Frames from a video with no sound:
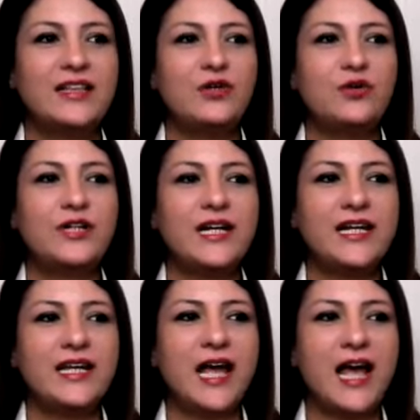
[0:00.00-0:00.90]
we don't
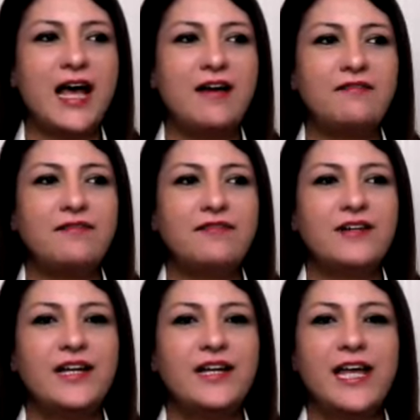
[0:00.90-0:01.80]
really have
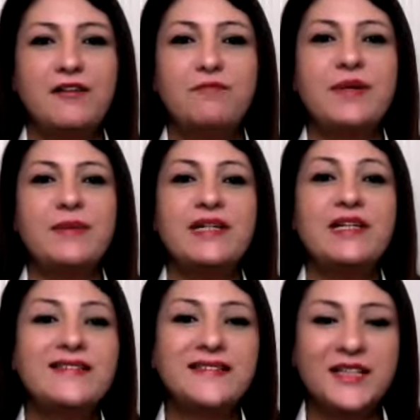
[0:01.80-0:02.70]
enough people
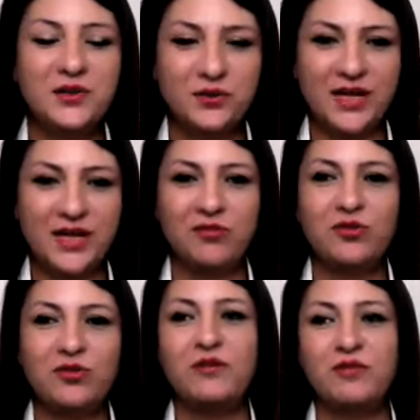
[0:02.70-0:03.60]
listening to them.
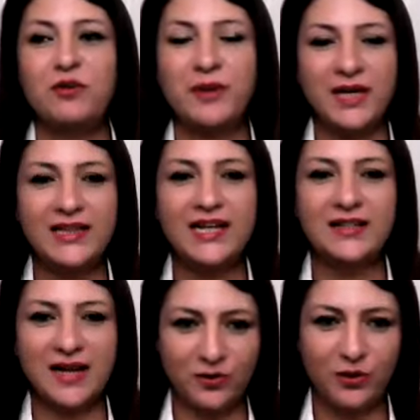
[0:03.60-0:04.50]
So if you're being
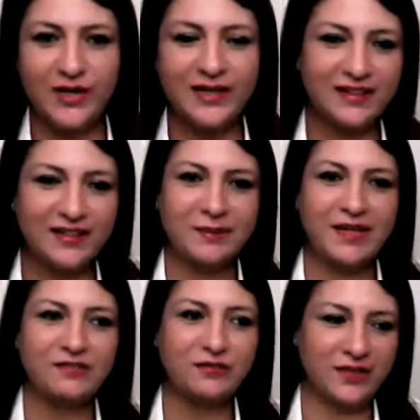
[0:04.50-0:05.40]
that and holding that
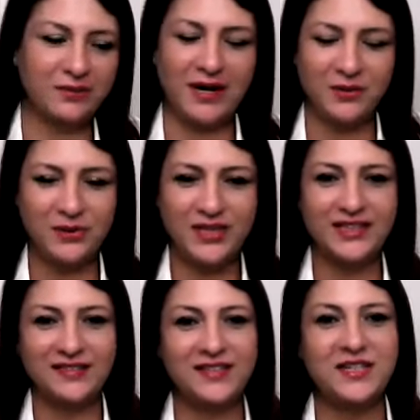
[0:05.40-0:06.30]
space for them, I don't think
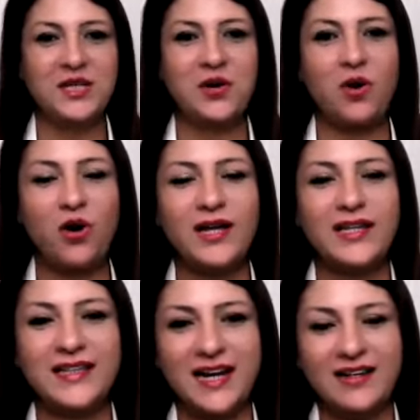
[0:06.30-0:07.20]
there's anything wrong
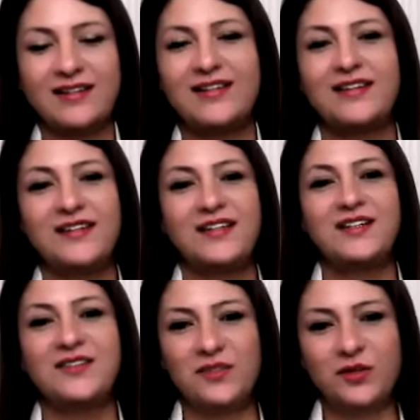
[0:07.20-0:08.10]
in that.
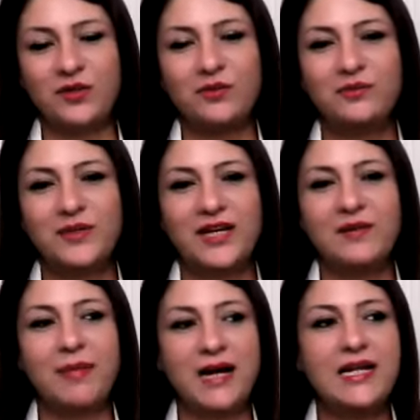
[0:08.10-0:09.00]
So,
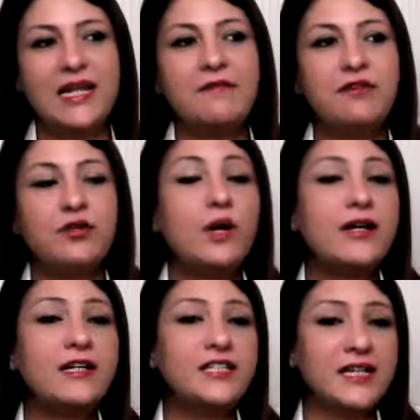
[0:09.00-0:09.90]
but if you
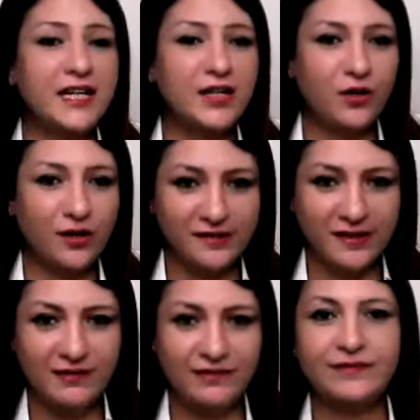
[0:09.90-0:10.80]
are rejecting yourself,